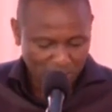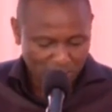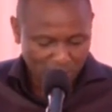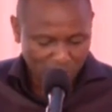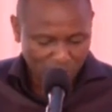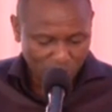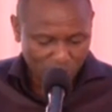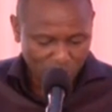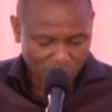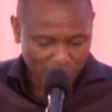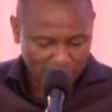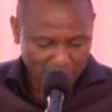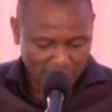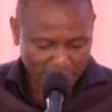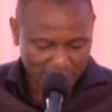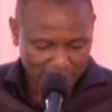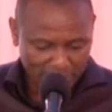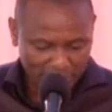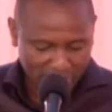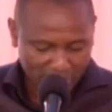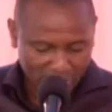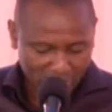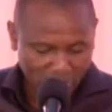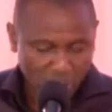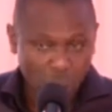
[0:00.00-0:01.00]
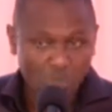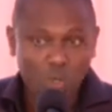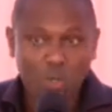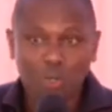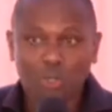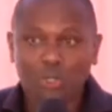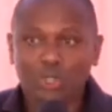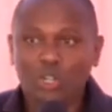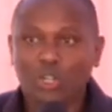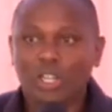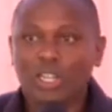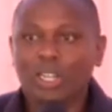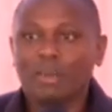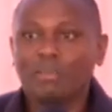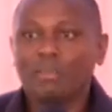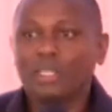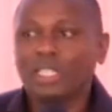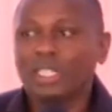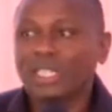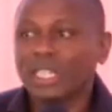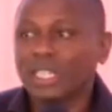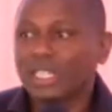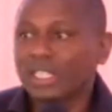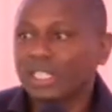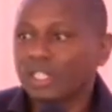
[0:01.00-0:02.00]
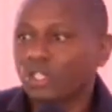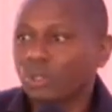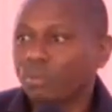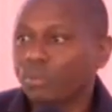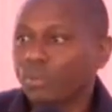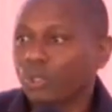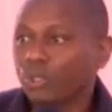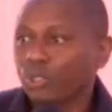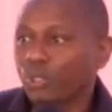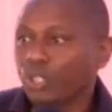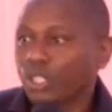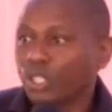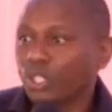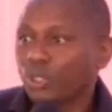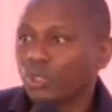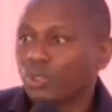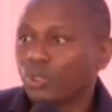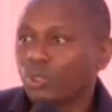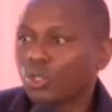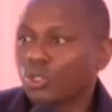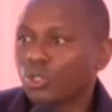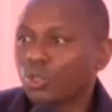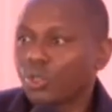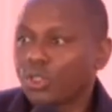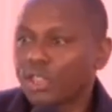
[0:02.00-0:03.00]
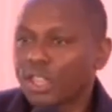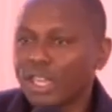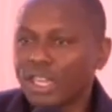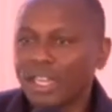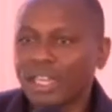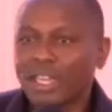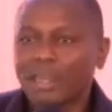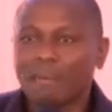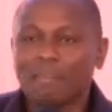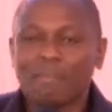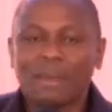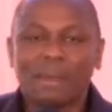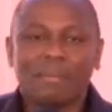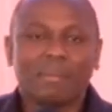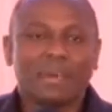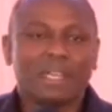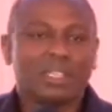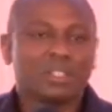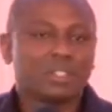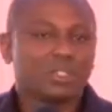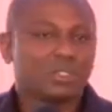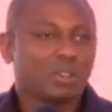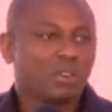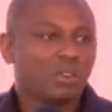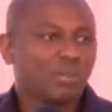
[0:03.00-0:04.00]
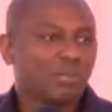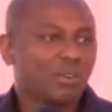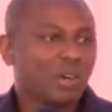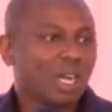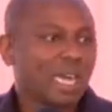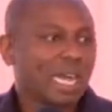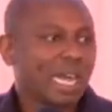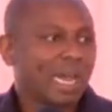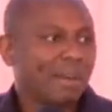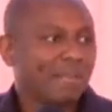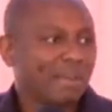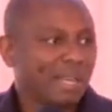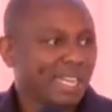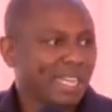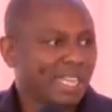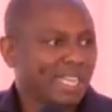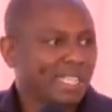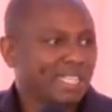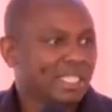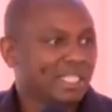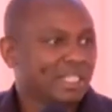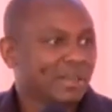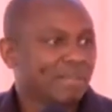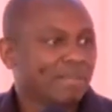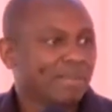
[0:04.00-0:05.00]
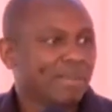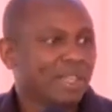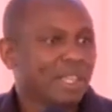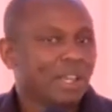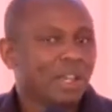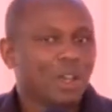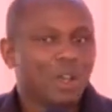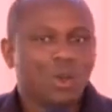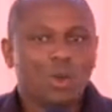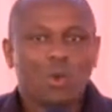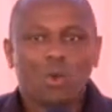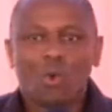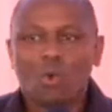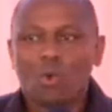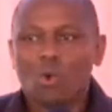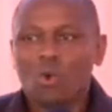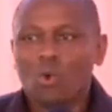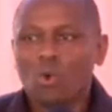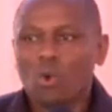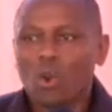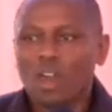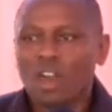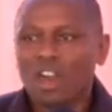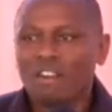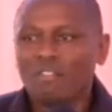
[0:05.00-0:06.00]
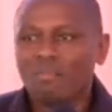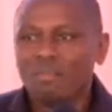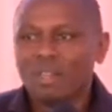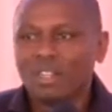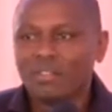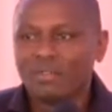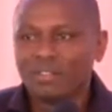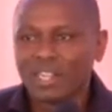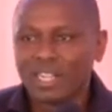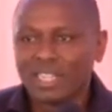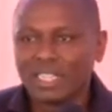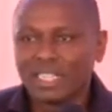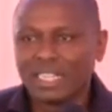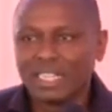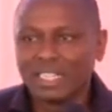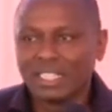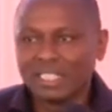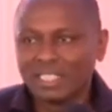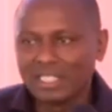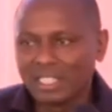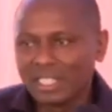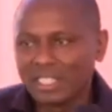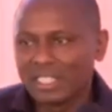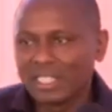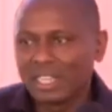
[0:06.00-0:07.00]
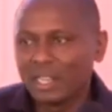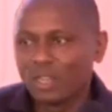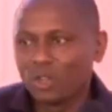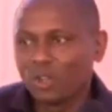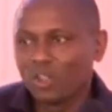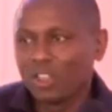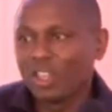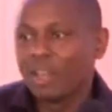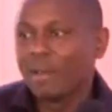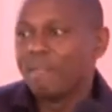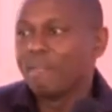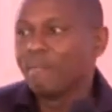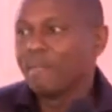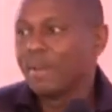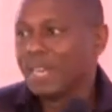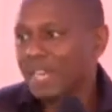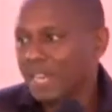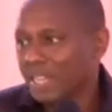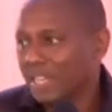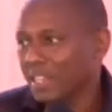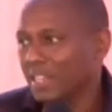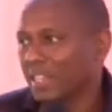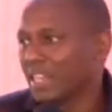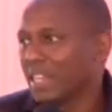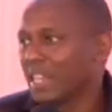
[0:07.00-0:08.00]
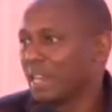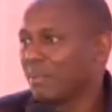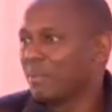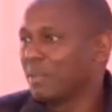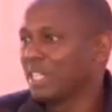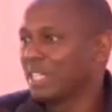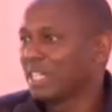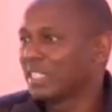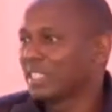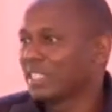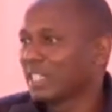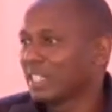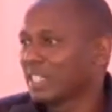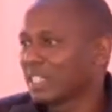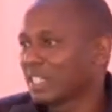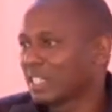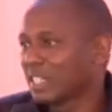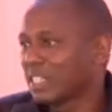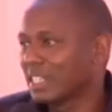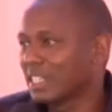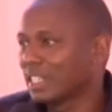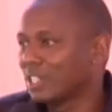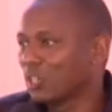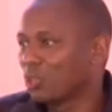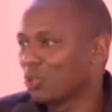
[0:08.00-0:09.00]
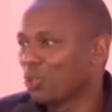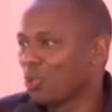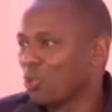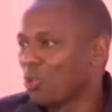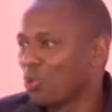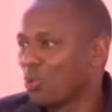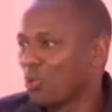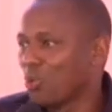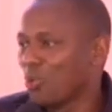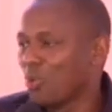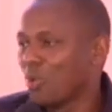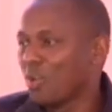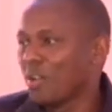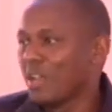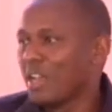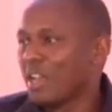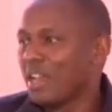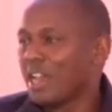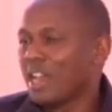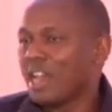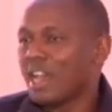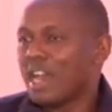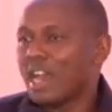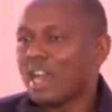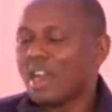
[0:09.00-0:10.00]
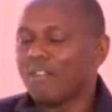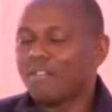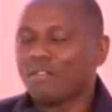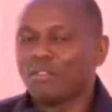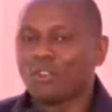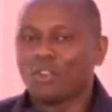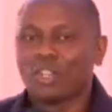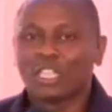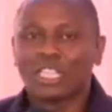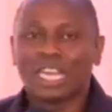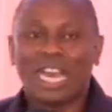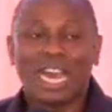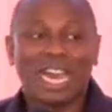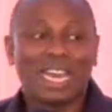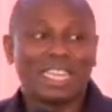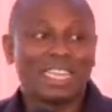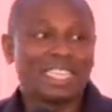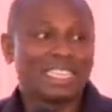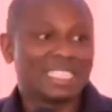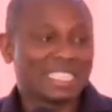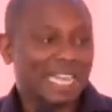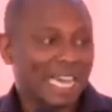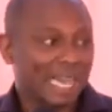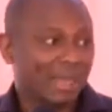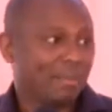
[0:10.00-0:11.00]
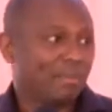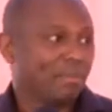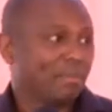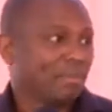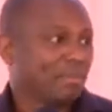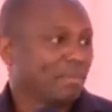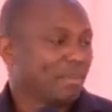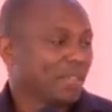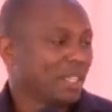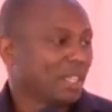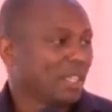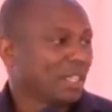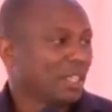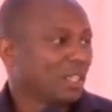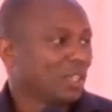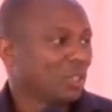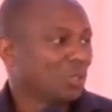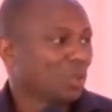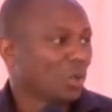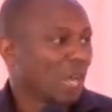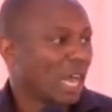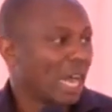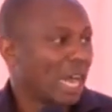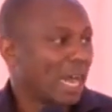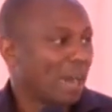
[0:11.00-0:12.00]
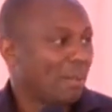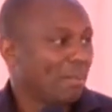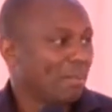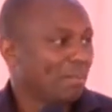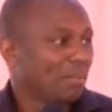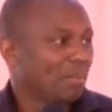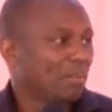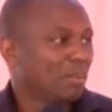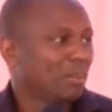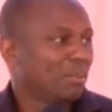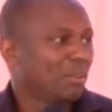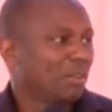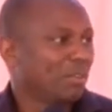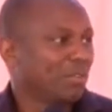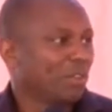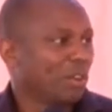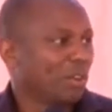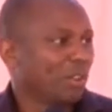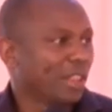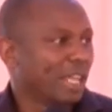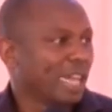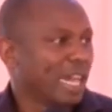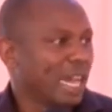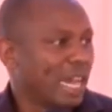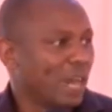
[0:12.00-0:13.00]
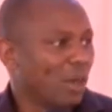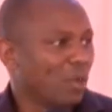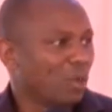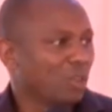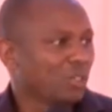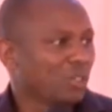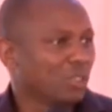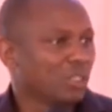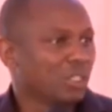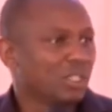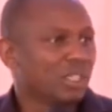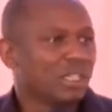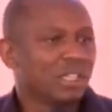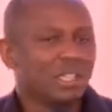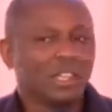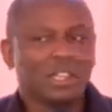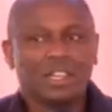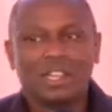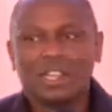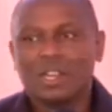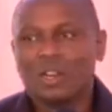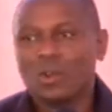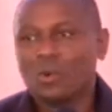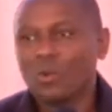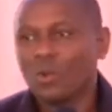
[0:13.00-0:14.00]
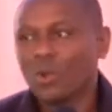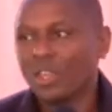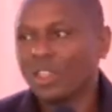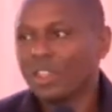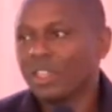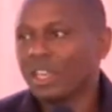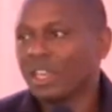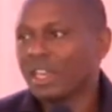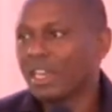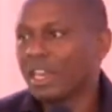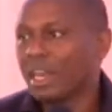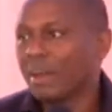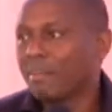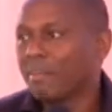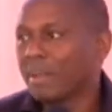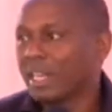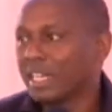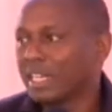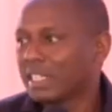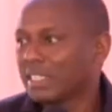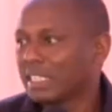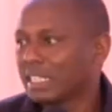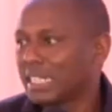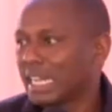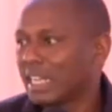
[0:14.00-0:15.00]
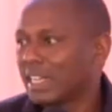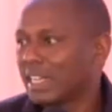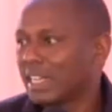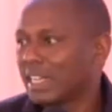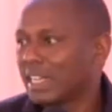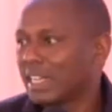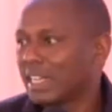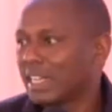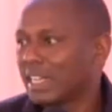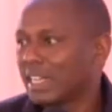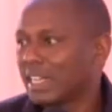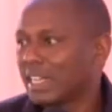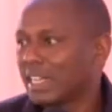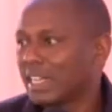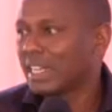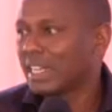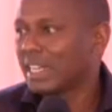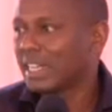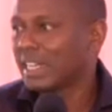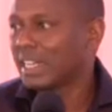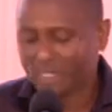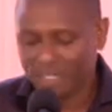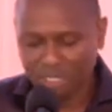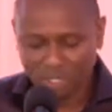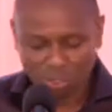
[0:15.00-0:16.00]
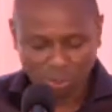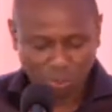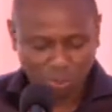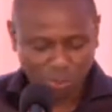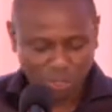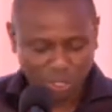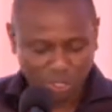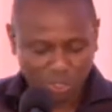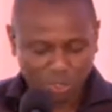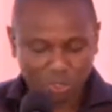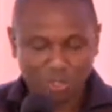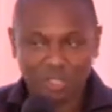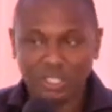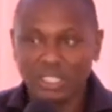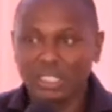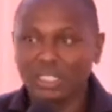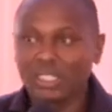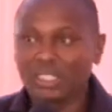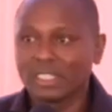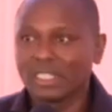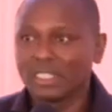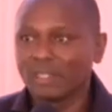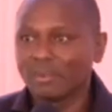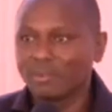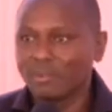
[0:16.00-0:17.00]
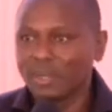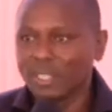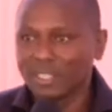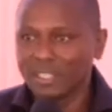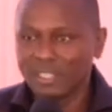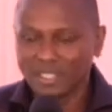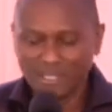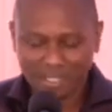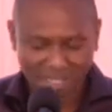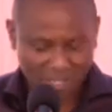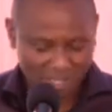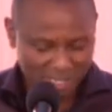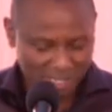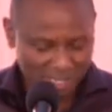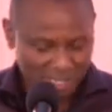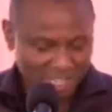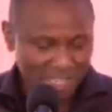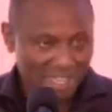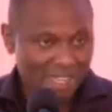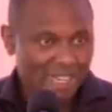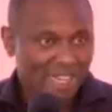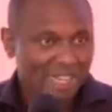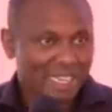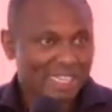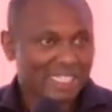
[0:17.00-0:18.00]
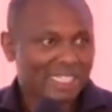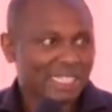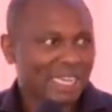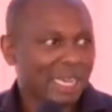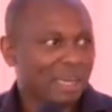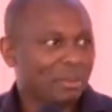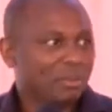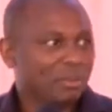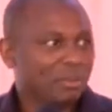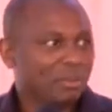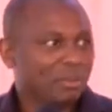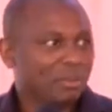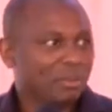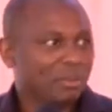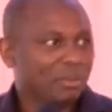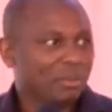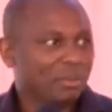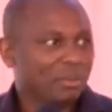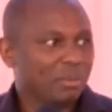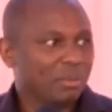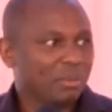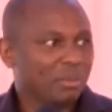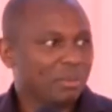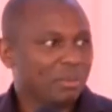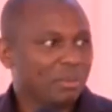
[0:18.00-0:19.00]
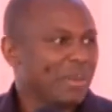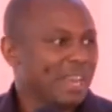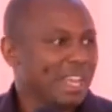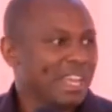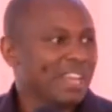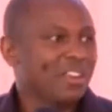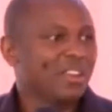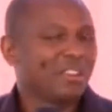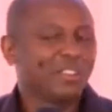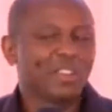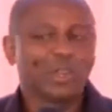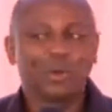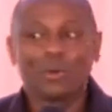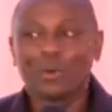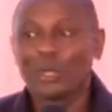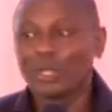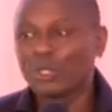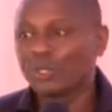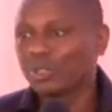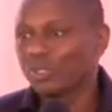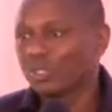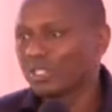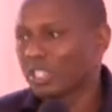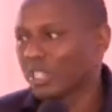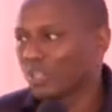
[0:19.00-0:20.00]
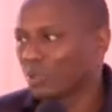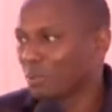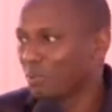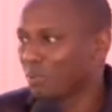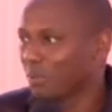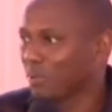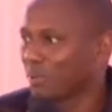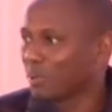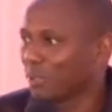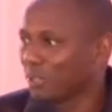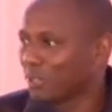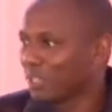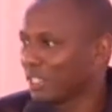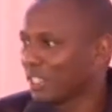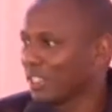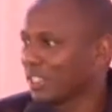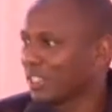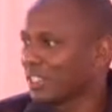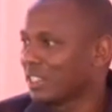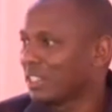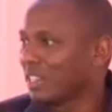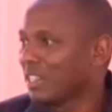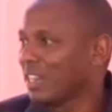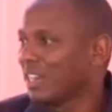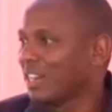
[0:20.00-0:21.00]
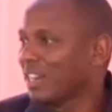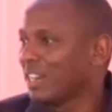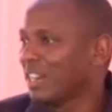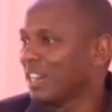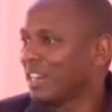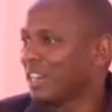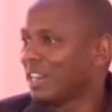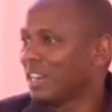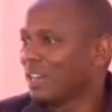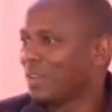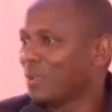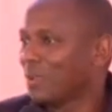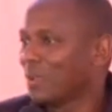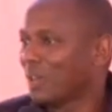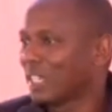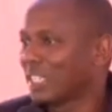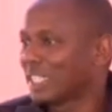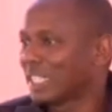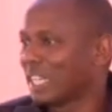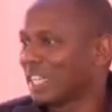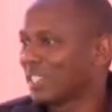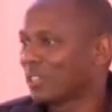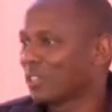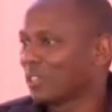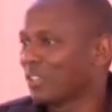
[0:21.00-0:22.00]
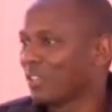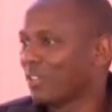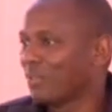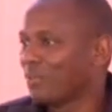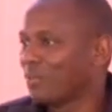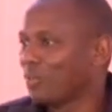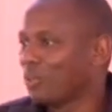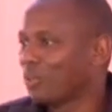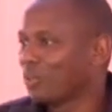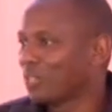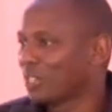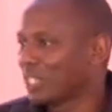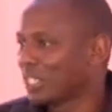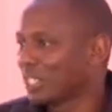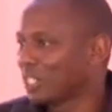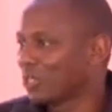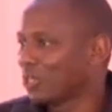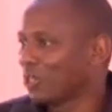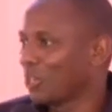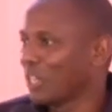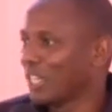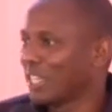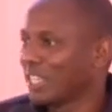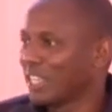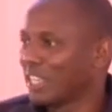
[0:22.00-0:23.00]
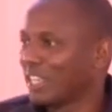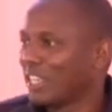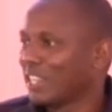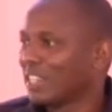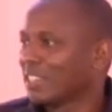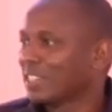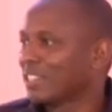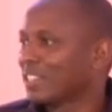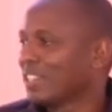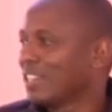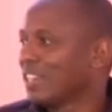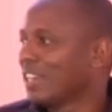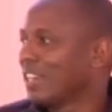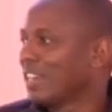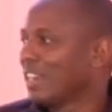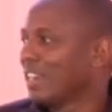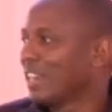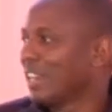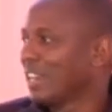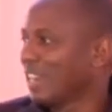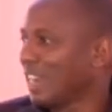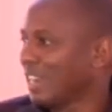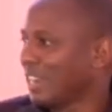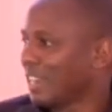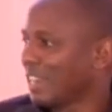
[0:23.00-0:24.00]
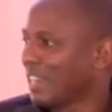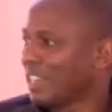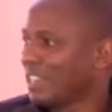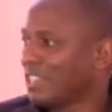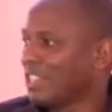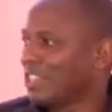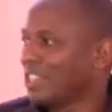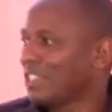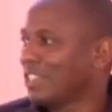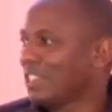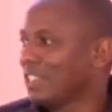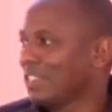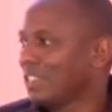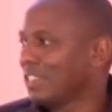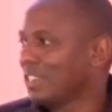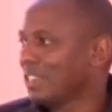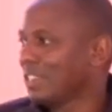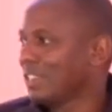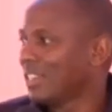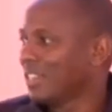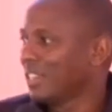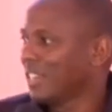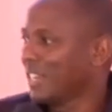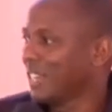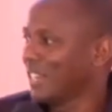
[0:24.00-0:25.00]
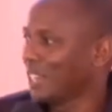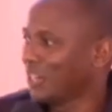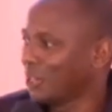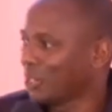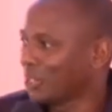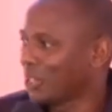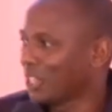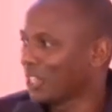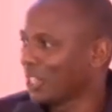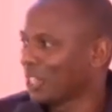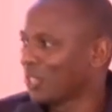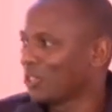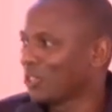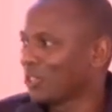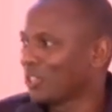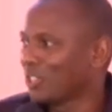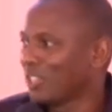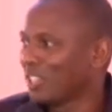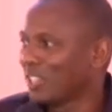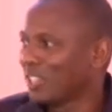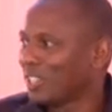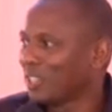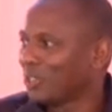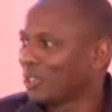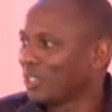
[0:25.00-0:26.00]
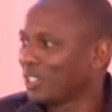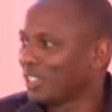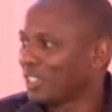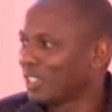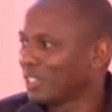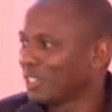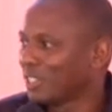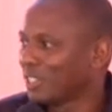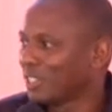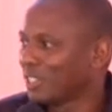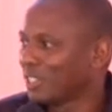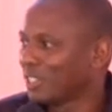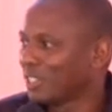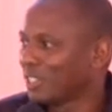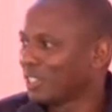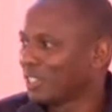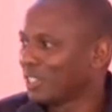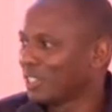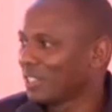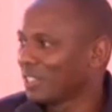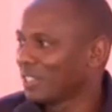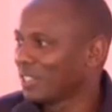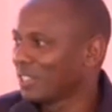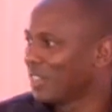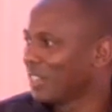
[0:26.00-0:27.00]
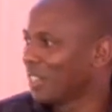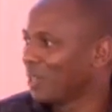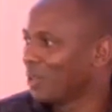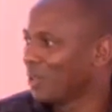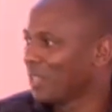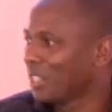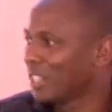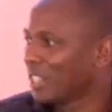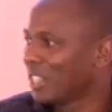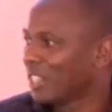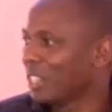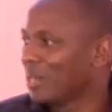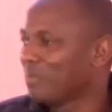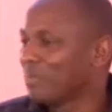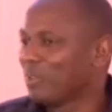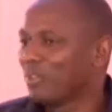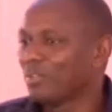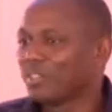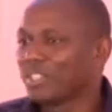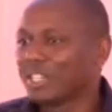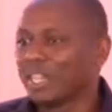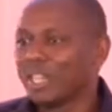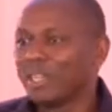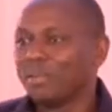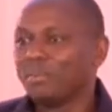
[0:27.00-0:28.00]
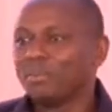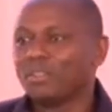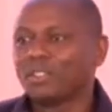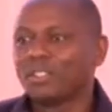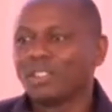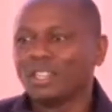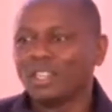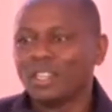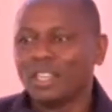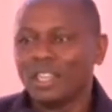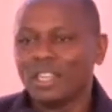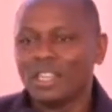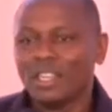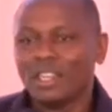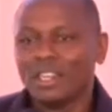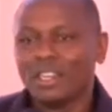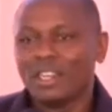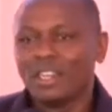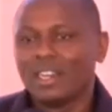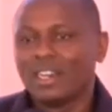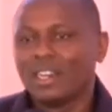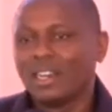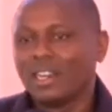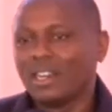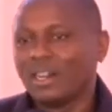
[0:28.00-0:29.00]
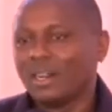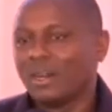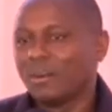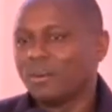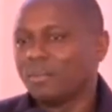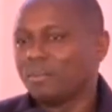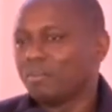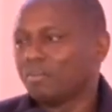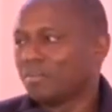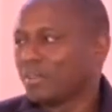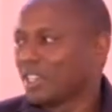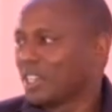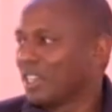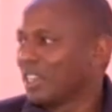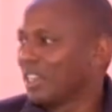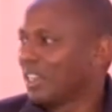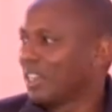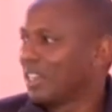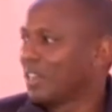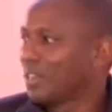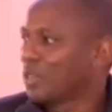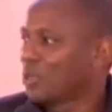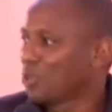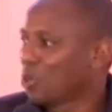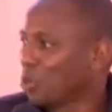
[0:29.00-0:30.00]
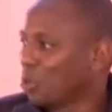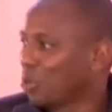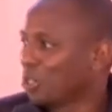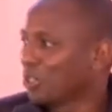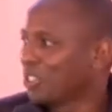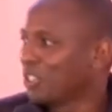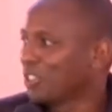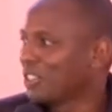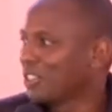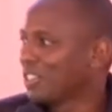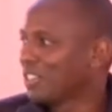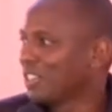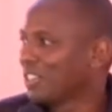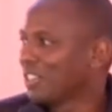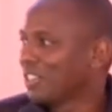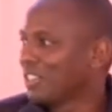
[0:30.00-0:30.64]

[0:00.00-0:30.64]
Your Excellency, in conclusion, let me take this opportunity to also thank members of our cabinet, who have been very diligent. I know there are many cabinet secretaries who have not had time to come before the House with the amended standing orders answer to questions and statements. At times, because many of the questions that will be processed uh, will touch on a few critical areas, energy, uh, education. I know CS Machogu has been there quite a number of times, um, uh, roads,